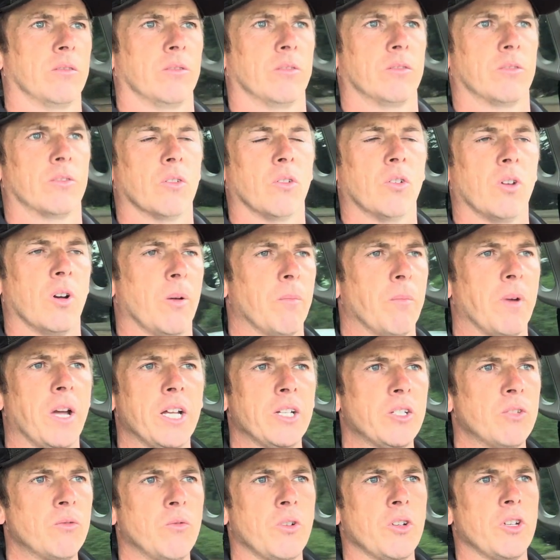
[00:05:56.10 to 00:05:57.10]
So
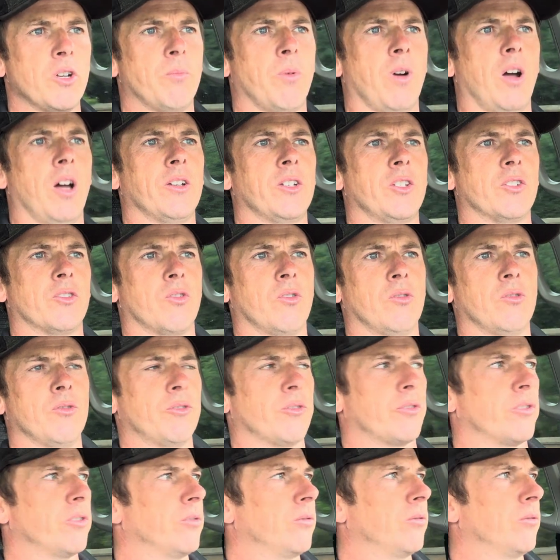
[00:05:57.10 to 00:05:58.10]
imagine what your body's going
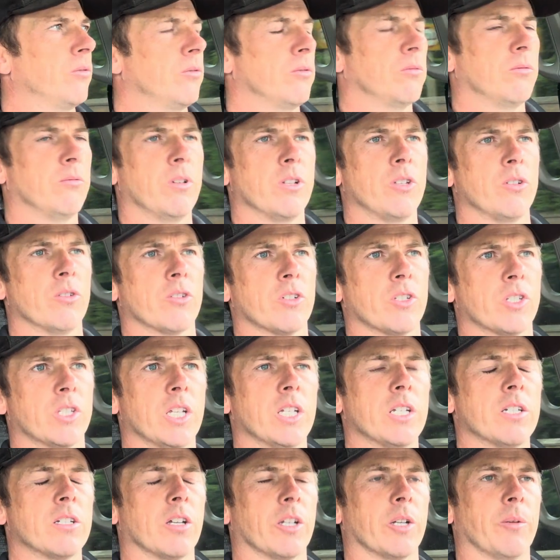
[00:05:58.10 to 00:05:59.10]
through when you're
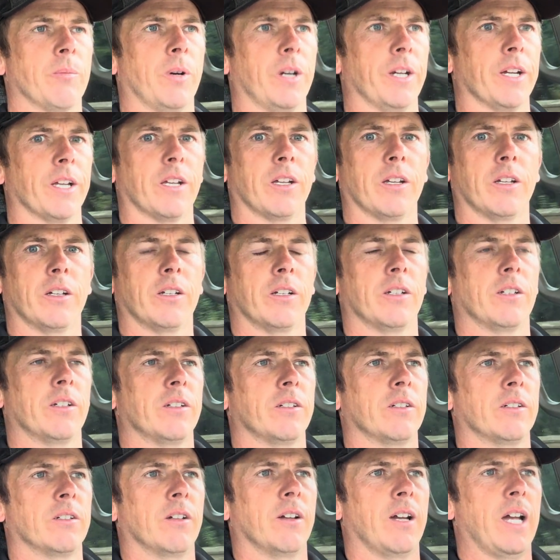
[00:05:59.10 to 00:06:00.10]
sitting on a bike,
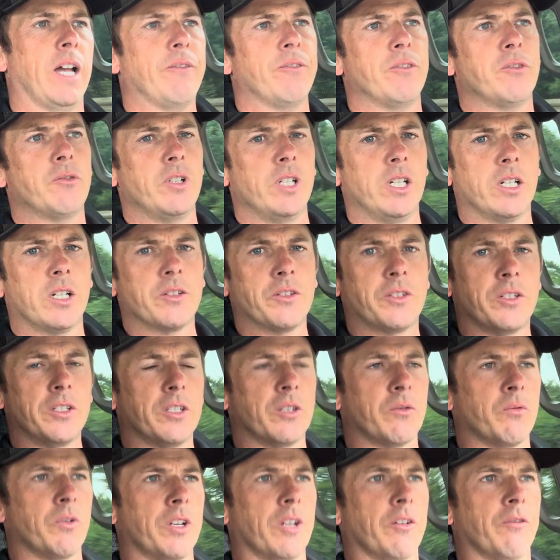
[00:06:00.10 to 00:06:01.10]
haven't really
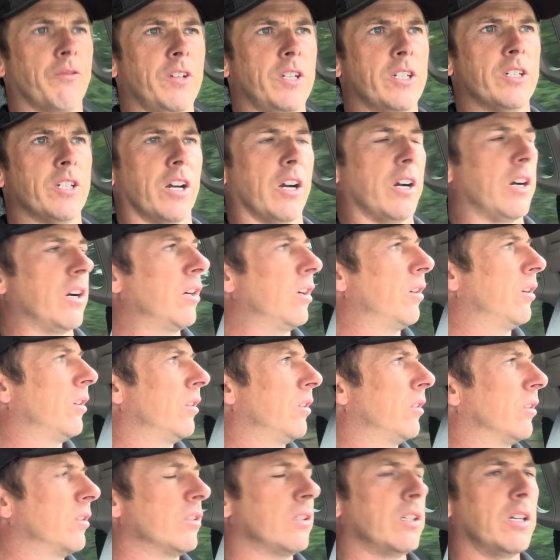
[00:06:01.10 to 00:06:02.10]
considered where your feet are,
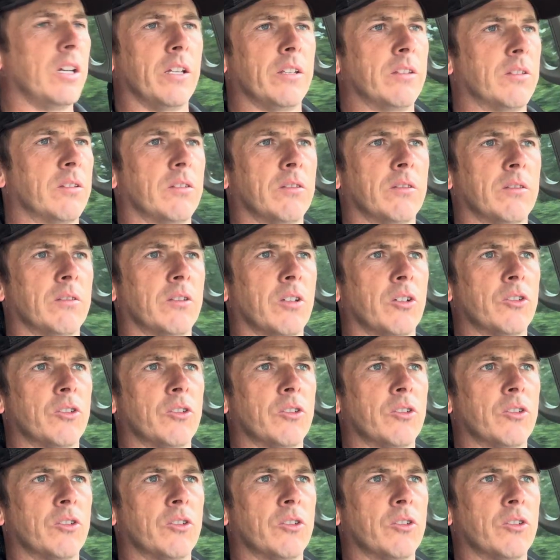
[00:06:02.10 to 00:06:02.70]
and they're